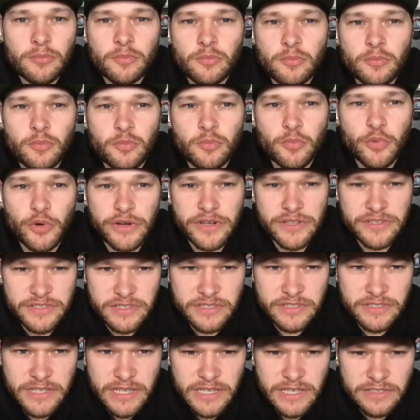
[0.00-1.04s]
pretty
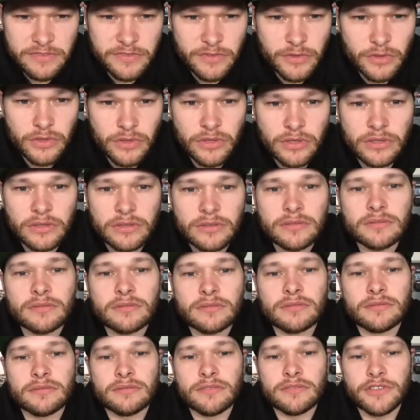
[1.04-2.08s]
successful,
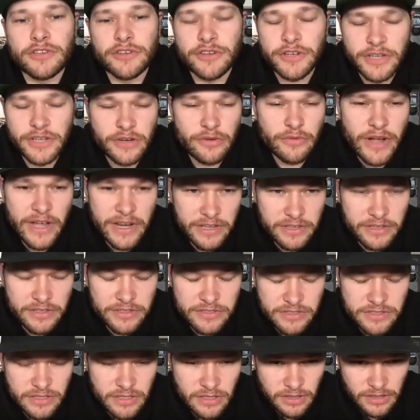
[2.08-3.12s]
you're going to write a
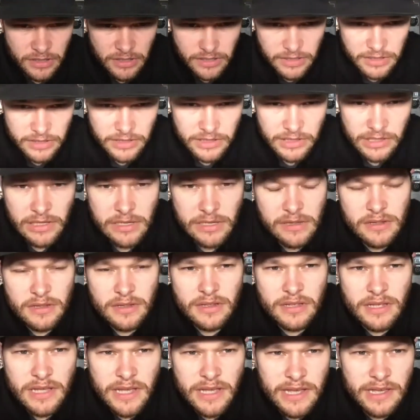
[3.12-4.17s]
good song
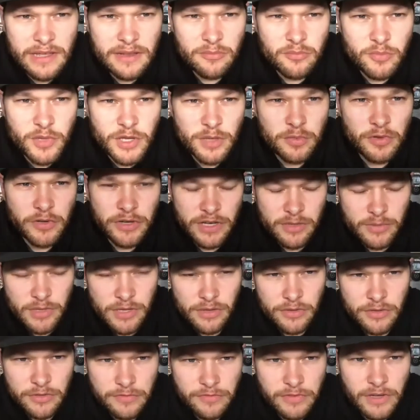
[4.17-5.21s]
and people are going to be
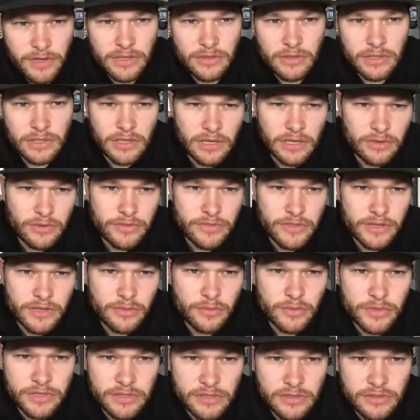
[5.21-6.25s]
able to follow along with it
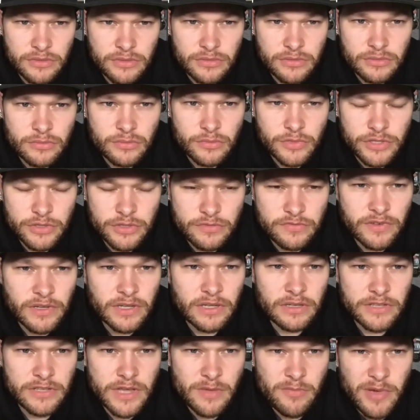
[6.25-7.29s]
when you
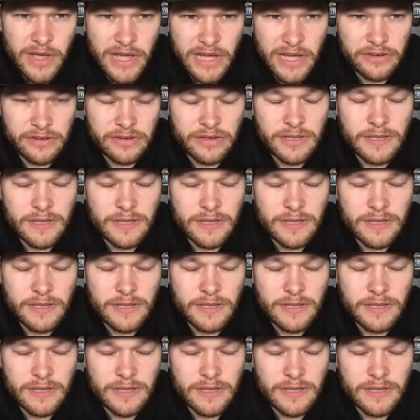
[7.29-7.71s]
follow that pattern.